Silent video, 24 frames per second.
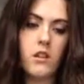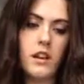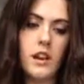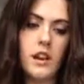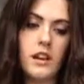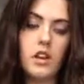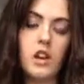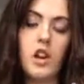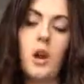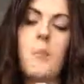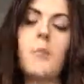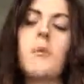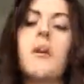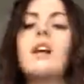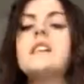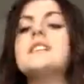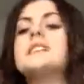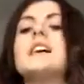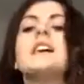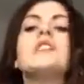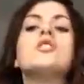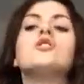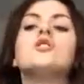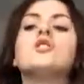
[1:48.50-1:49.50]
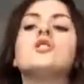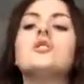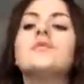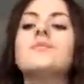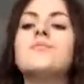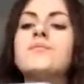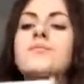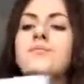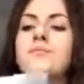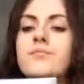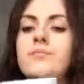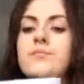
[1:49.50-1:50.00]
and globalisation,
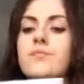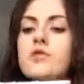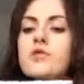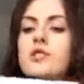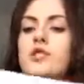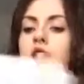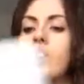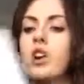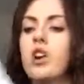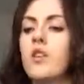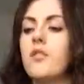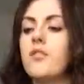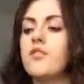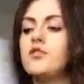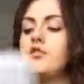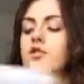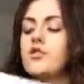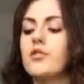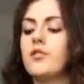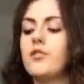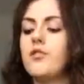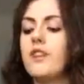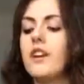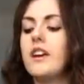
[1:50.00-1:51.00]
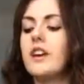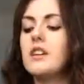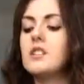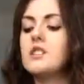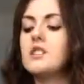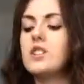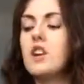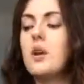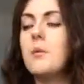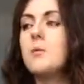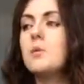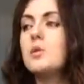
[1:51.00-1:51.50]
so geography,
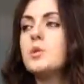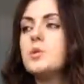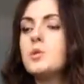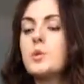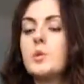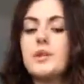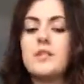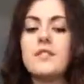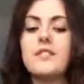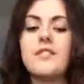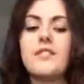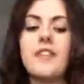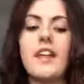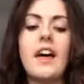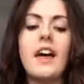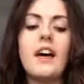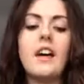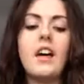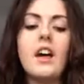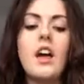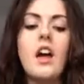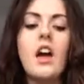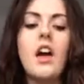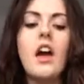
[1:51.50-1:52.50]
so I'm all sorted for that.